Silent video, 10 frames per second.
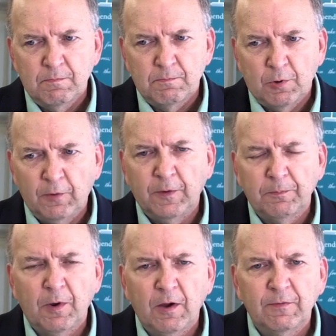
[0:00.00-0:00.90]
Pro
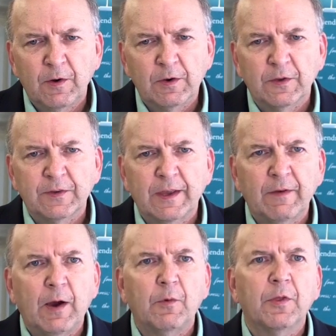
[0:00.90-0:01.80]
Football Focus
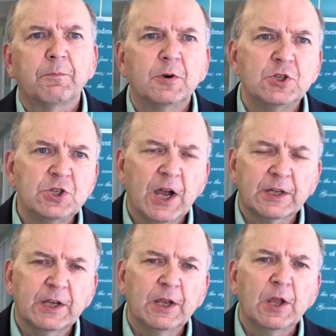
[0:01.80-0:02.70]
came out with
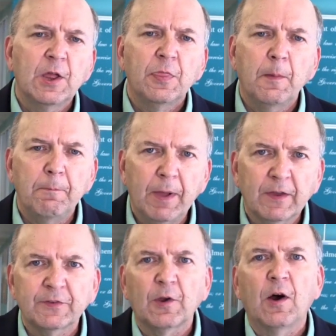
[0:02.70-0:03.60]
projecting the
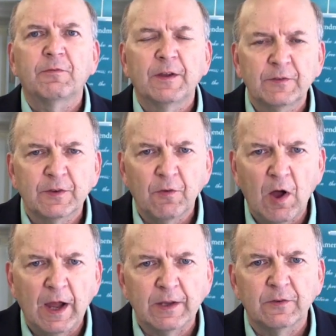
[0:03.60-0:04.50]
best offensive
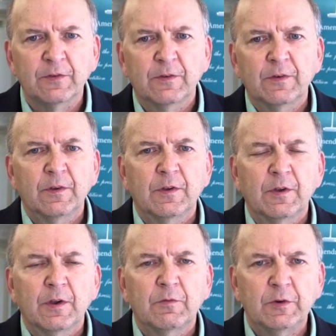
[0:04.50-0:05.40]
lines
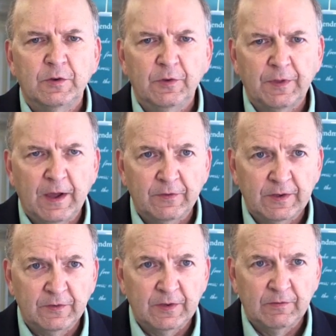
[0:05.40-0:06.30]
for
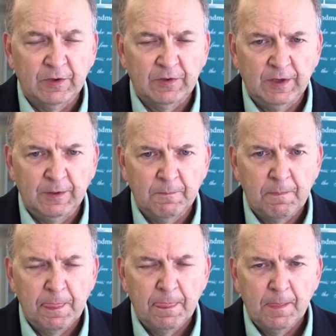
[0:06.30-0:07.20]
2017
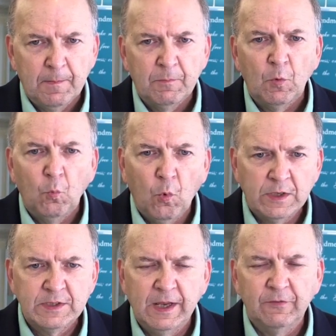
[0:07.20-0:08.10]

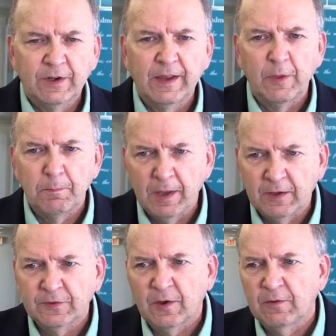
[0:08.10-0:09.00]
what team's going to have the
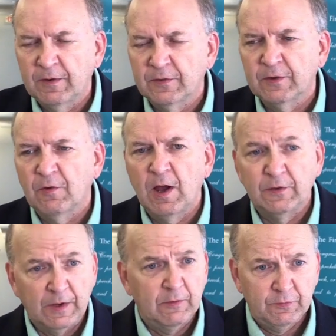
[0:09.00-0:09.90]
best offensive
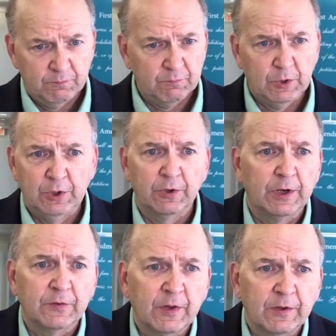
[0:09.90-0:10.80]
lines. I was
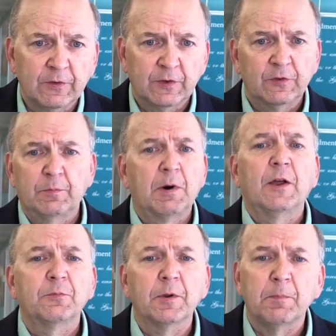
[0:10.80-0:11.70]
curious on this because the
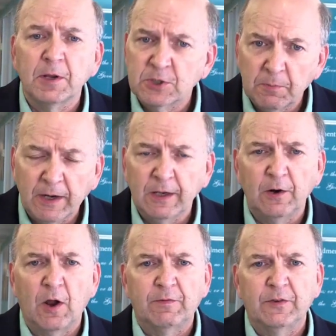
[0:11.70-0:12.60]
Browns put a bunch of money
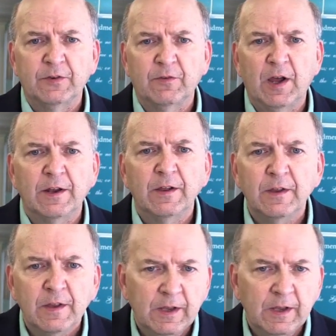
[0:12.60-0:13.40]
in their offensive line.